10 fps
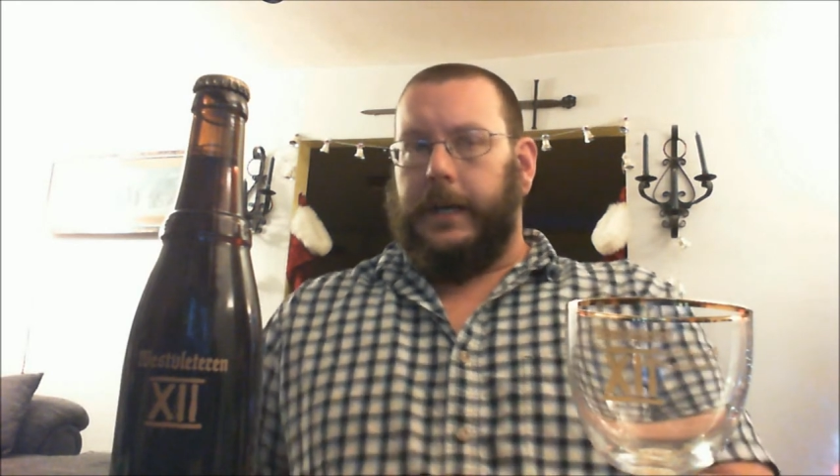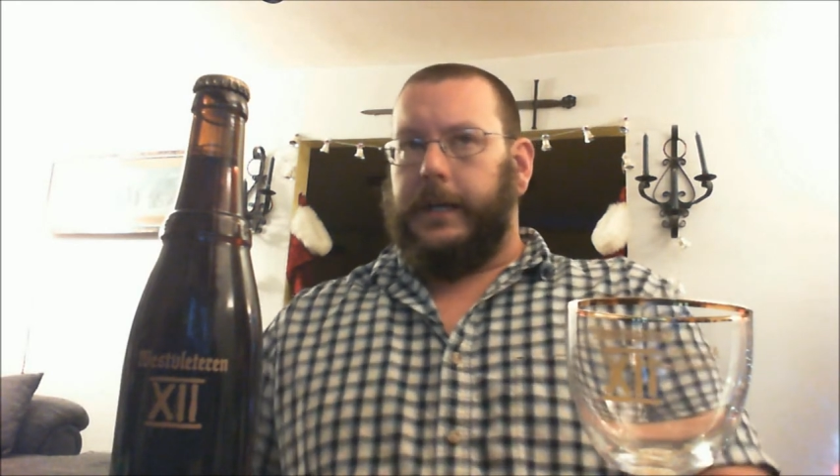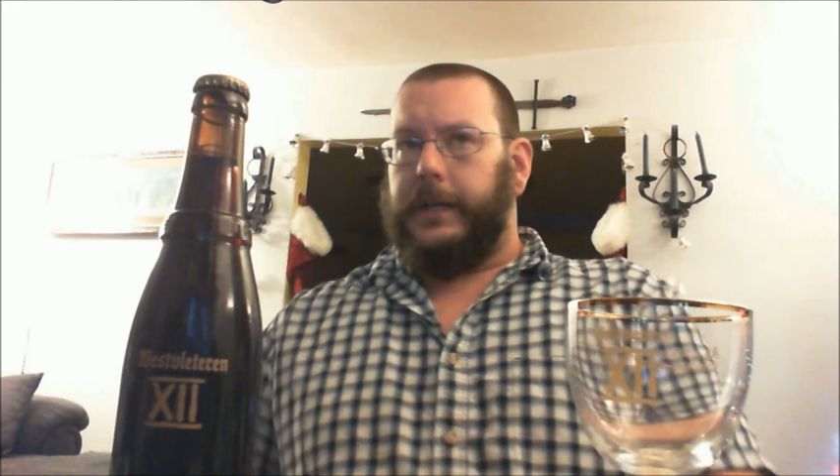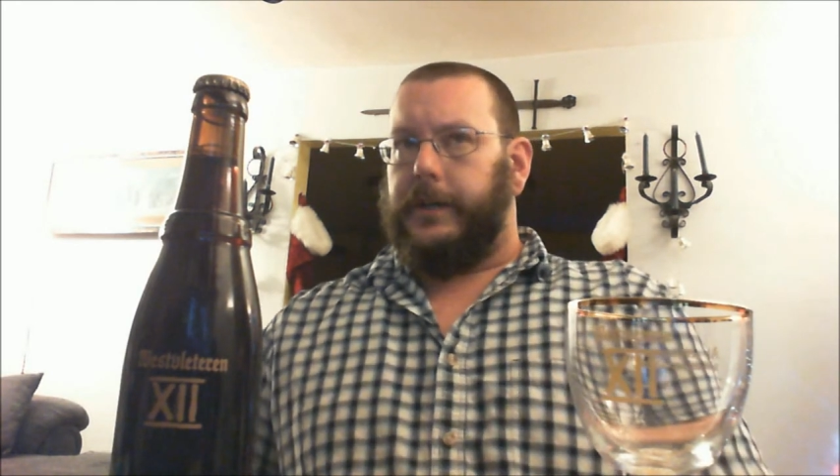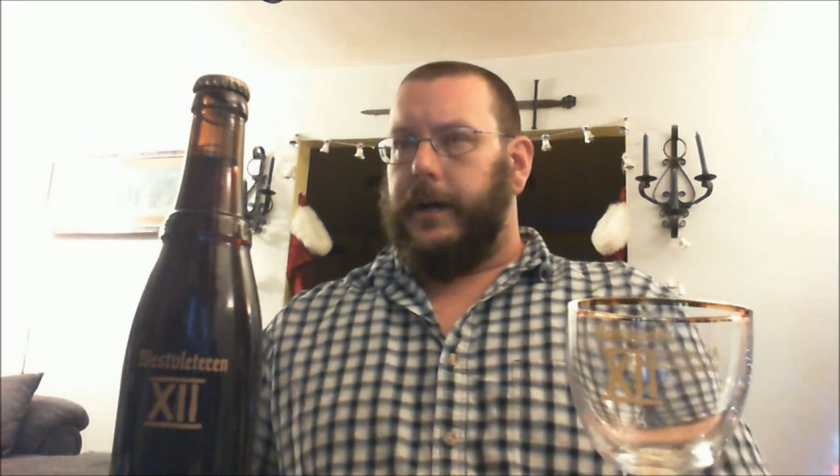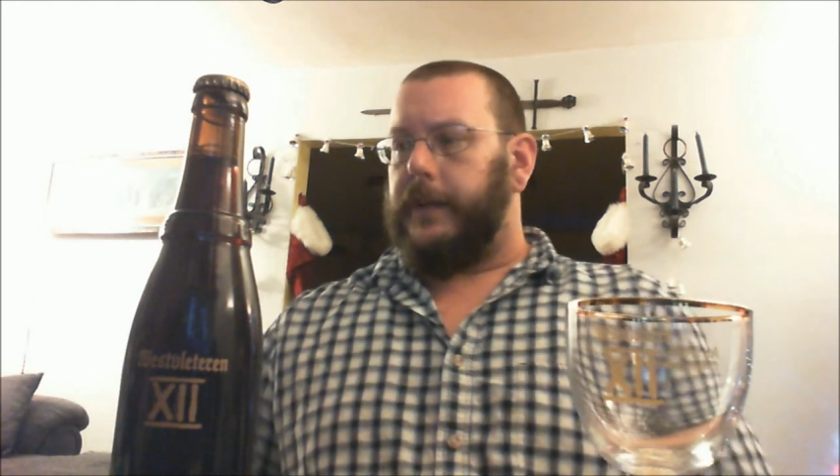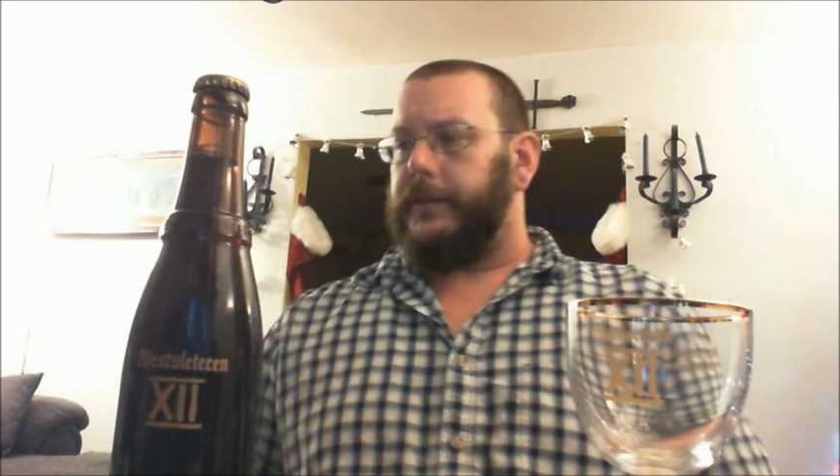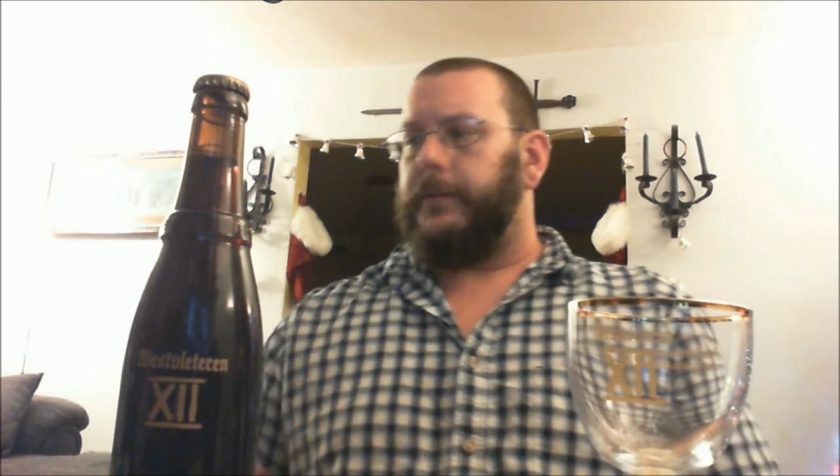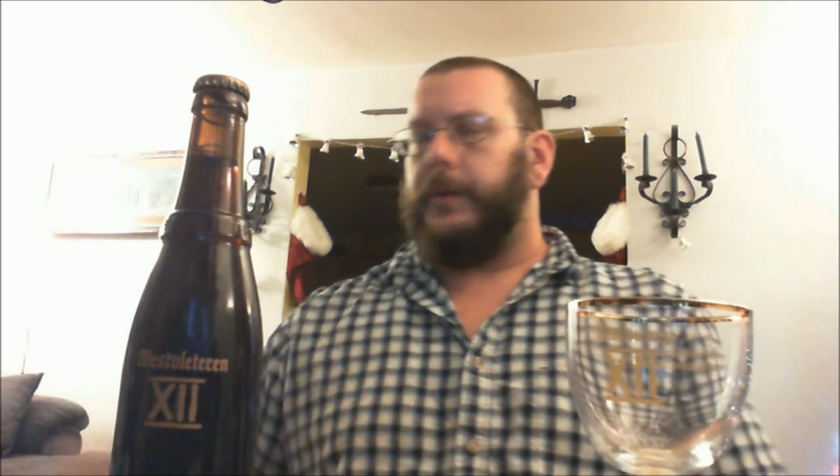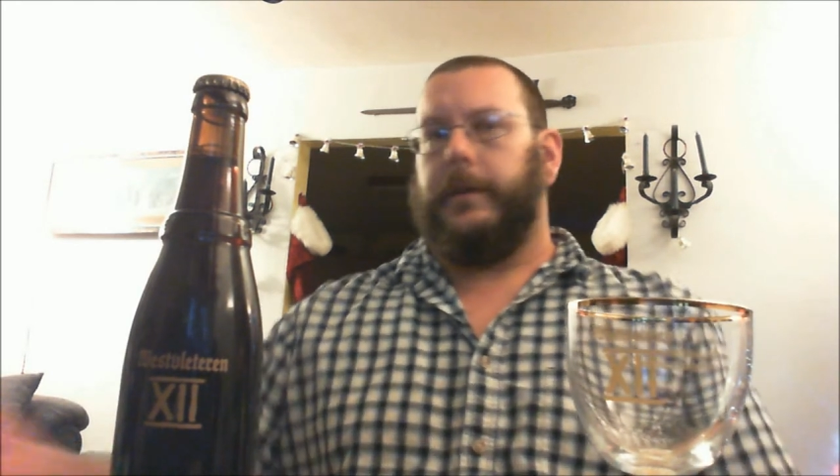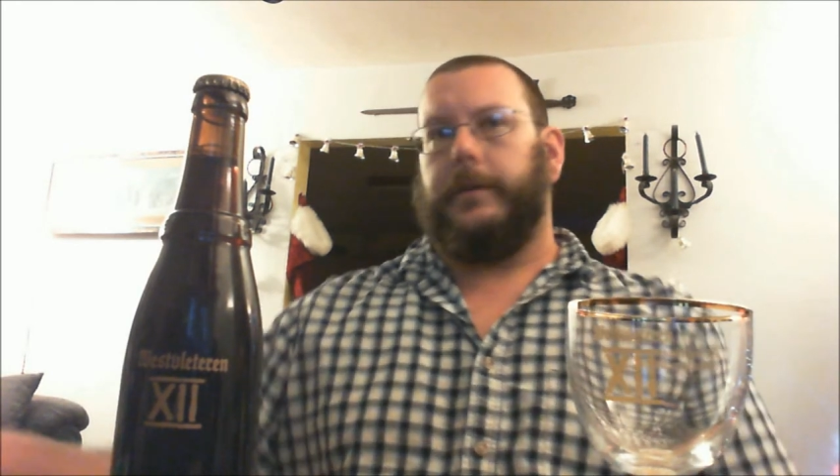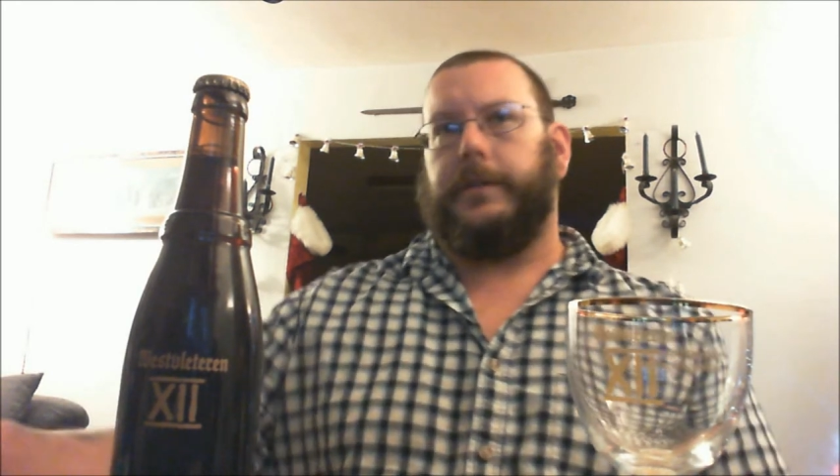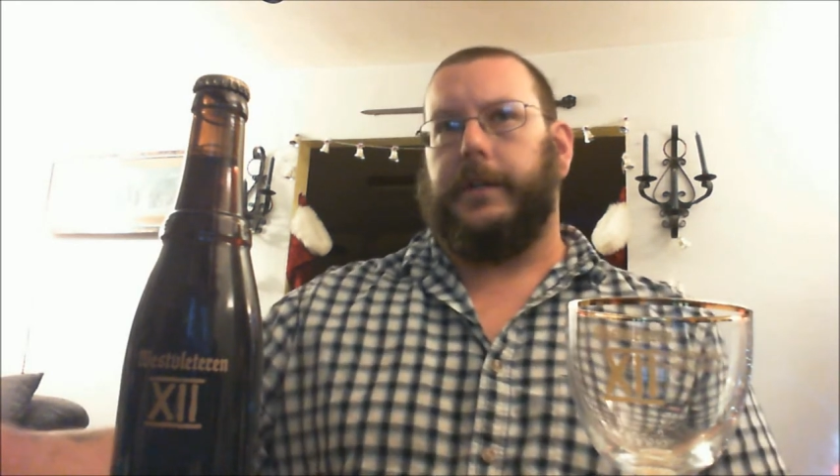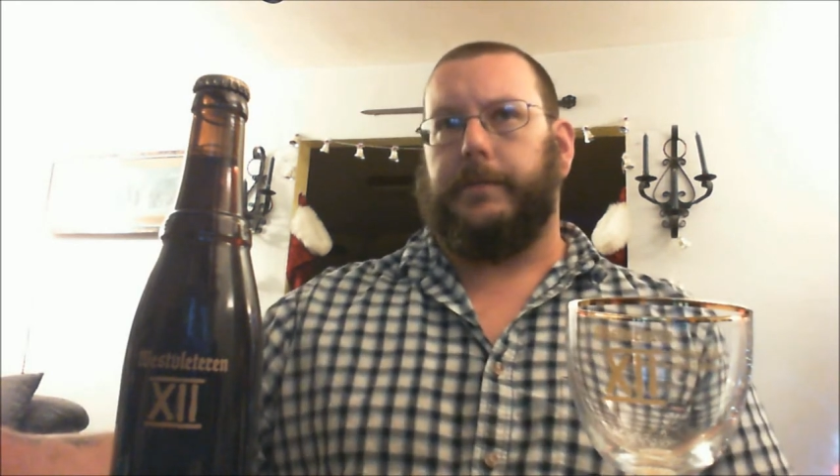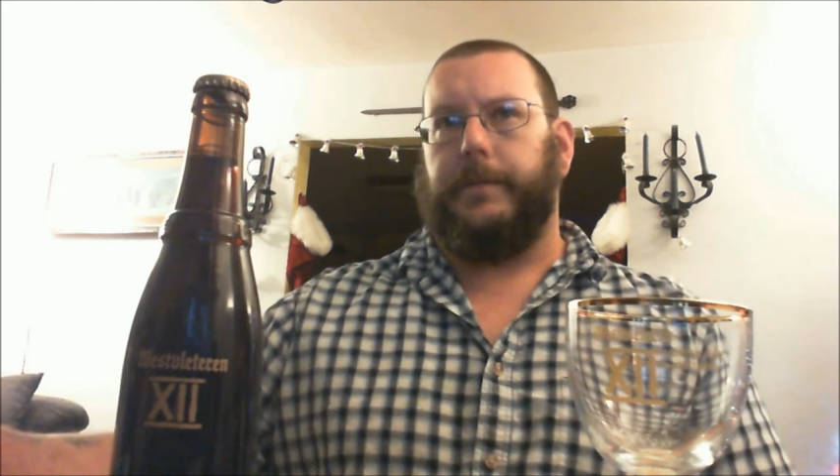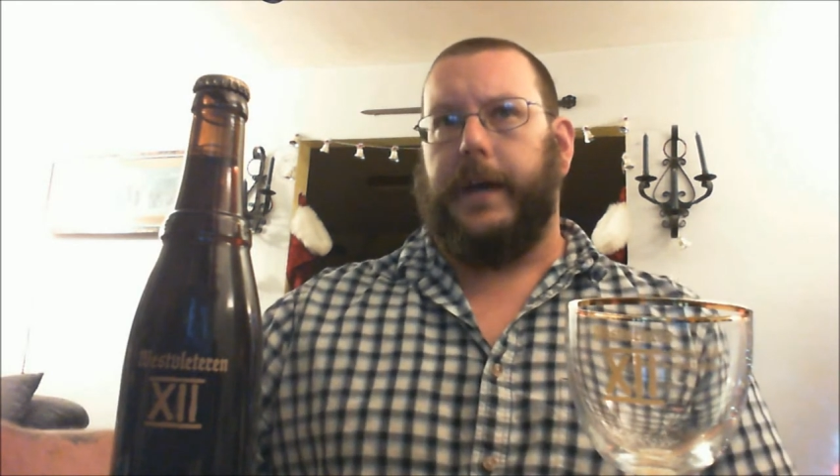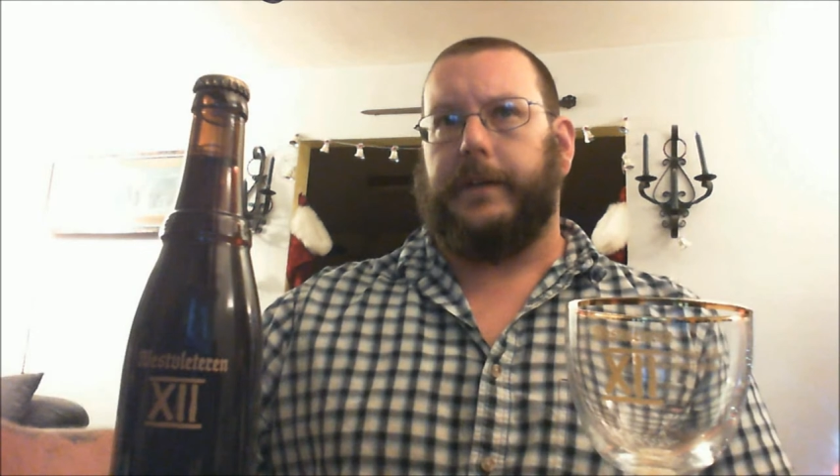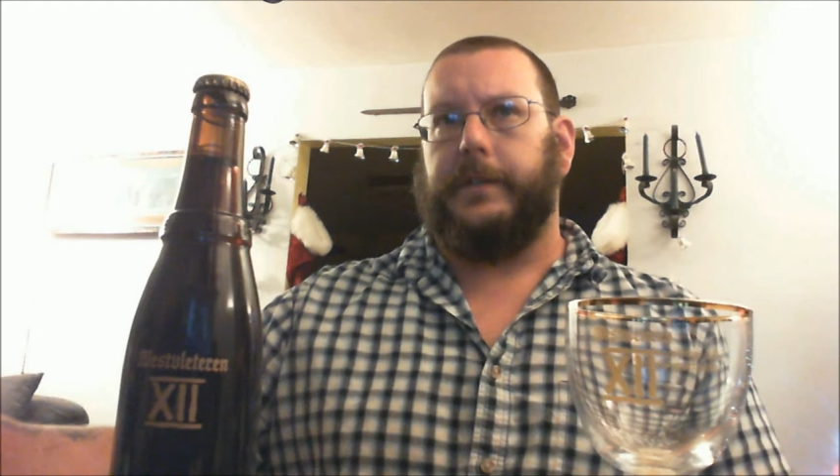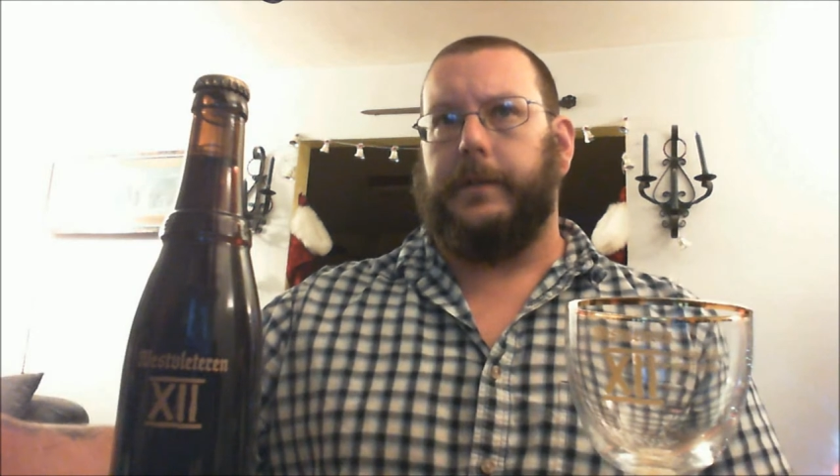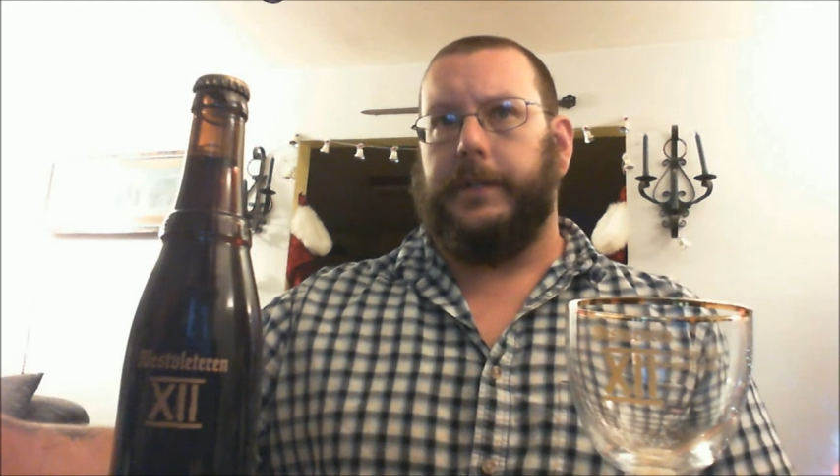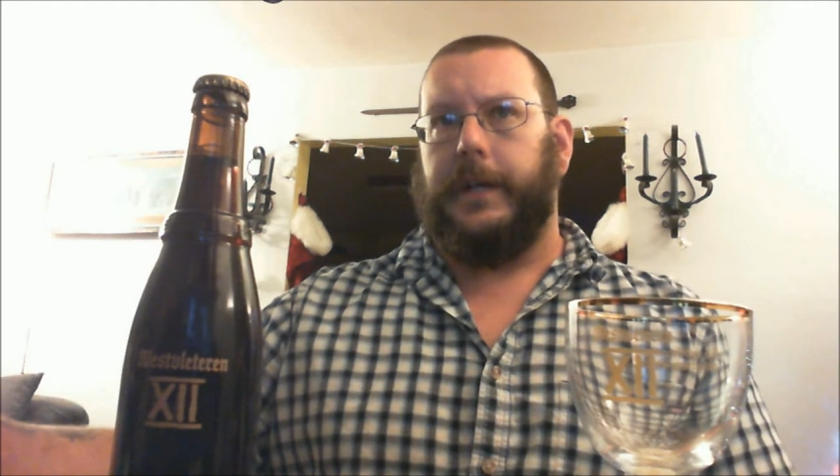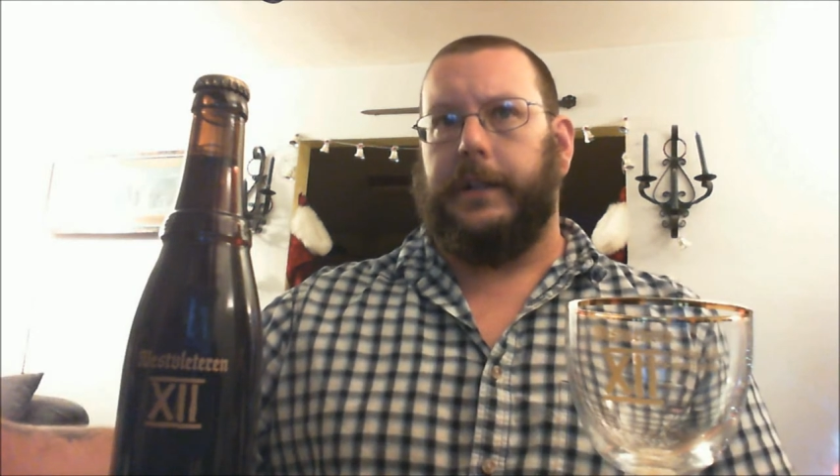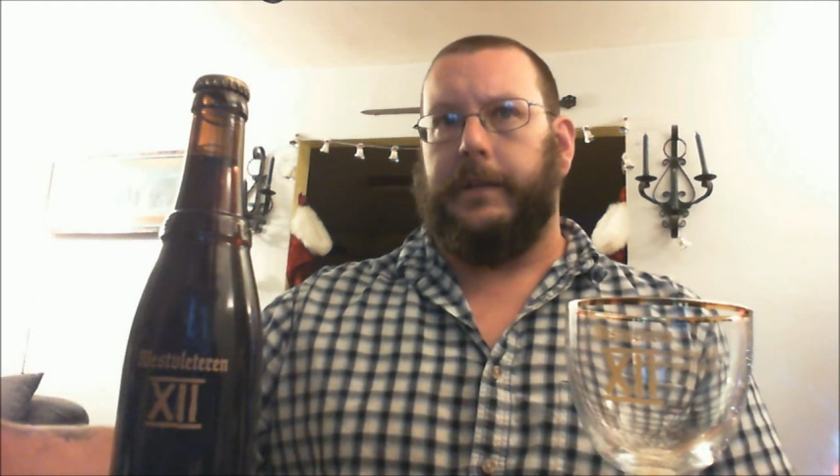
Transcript: get your hands on one of those six packs too in that